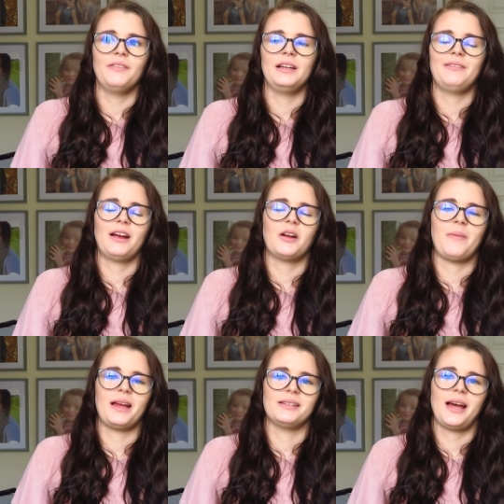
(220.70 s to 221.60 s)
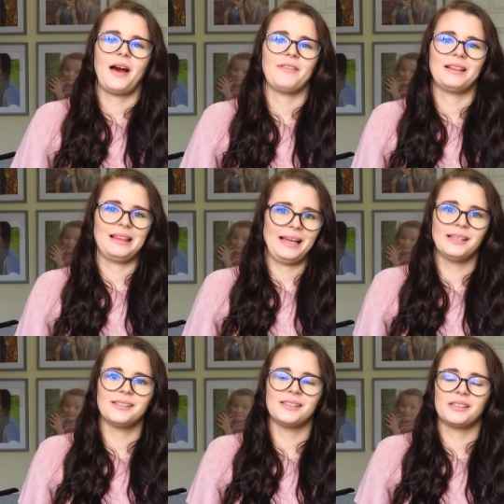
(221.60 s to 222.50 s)
recommend having
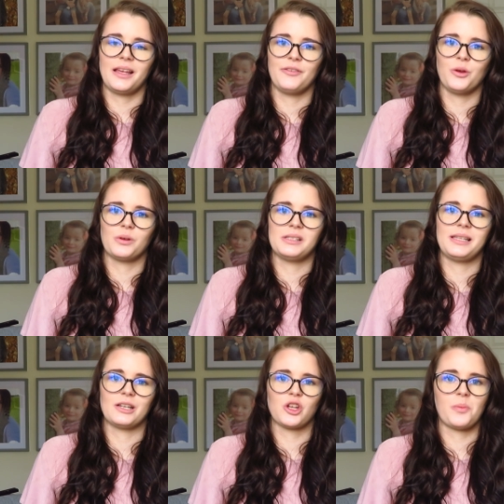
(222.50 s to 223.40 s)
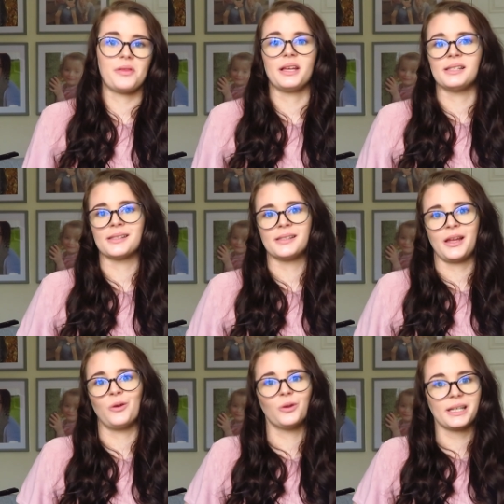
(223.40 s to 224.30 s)
lists if you want to stay on top of things and
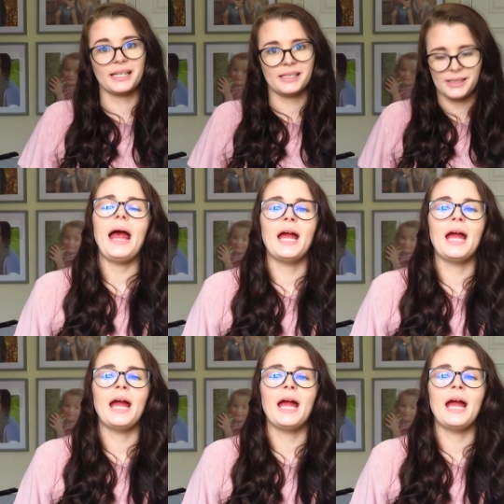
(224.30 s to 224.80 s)
stay organised.